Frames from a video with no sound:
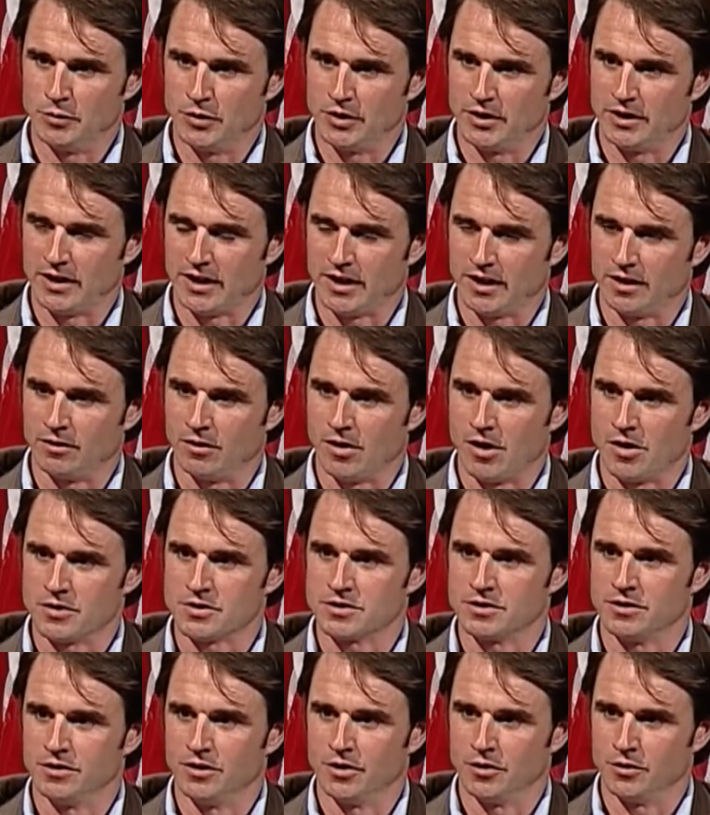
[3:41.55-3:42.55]
But had
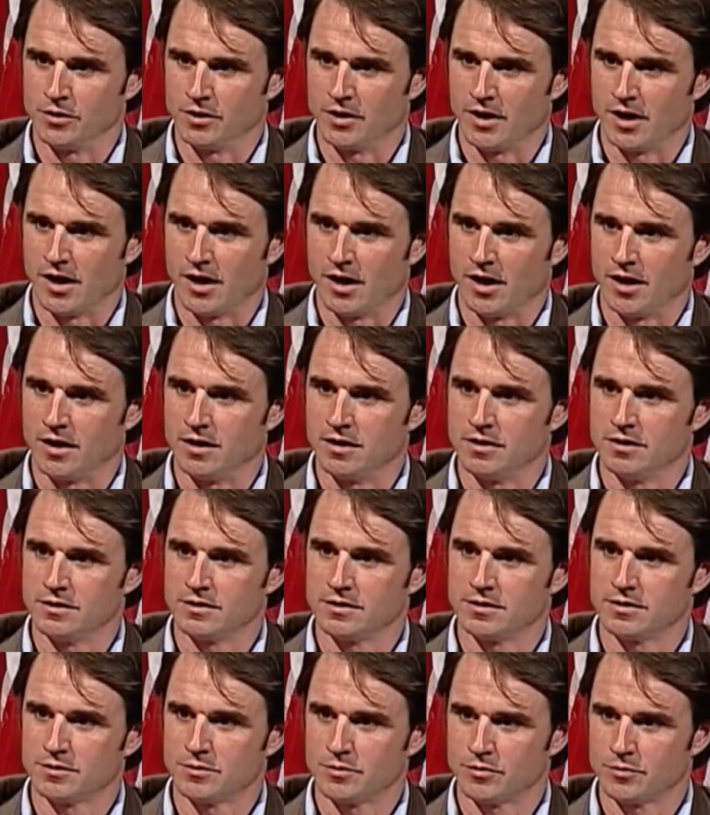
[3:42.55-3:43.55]
lost another guy
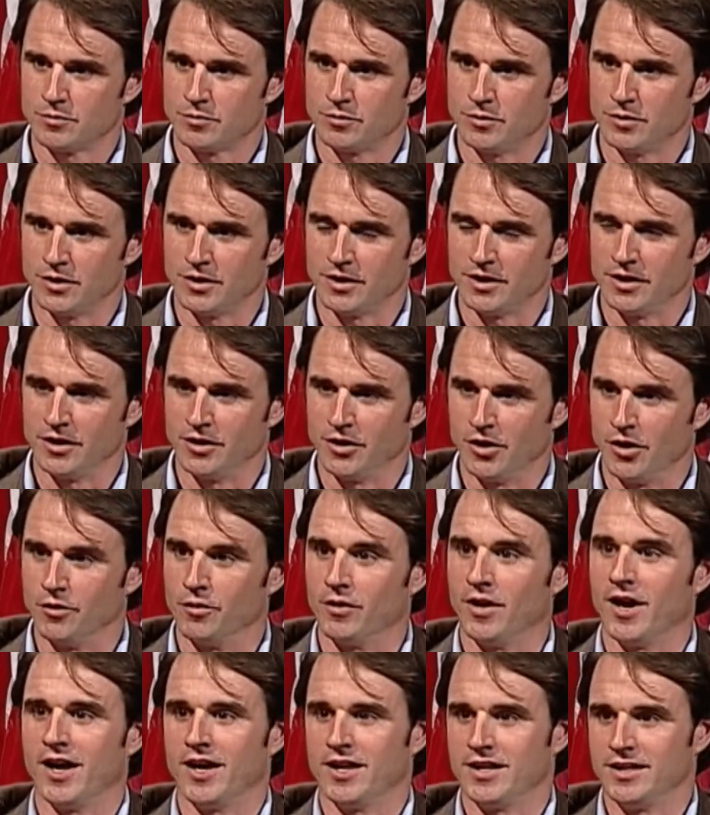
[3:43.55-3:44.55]
and
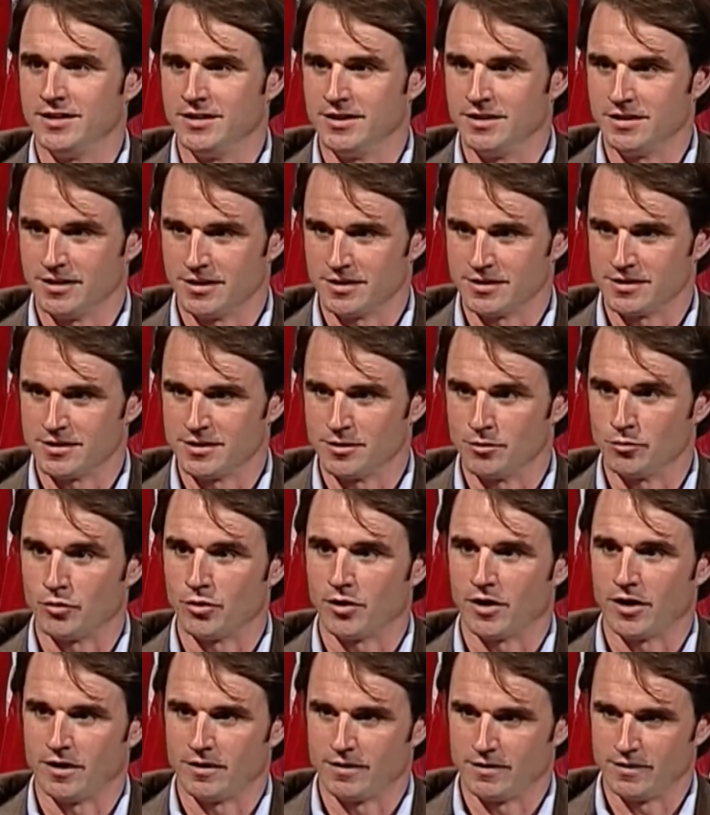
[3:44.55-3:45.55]
another IED incident
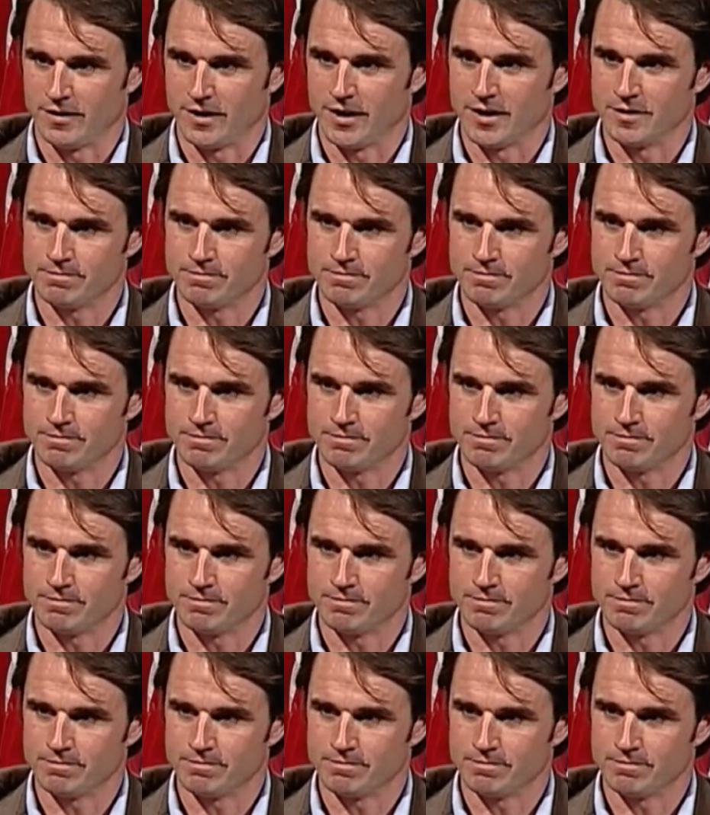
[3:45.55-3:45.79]
prior to that.